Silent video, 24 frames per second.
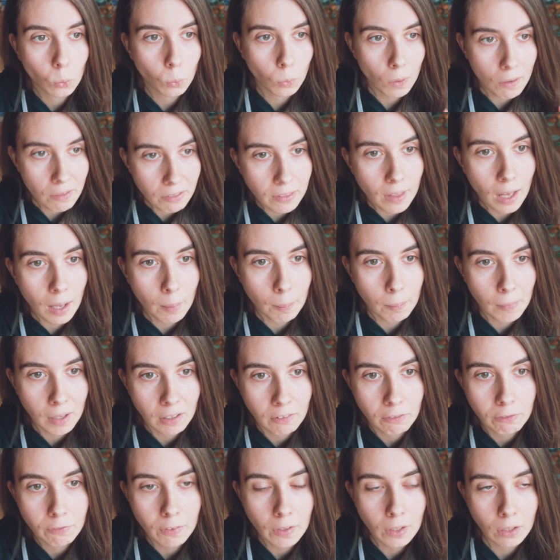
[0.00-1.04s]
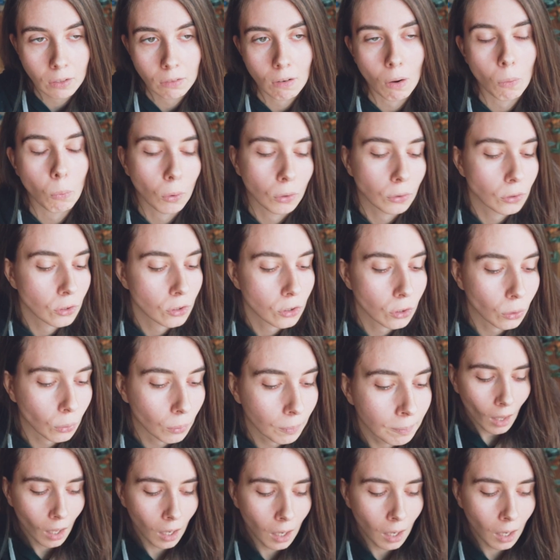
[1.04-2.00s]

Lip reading: with them and figure out what to do.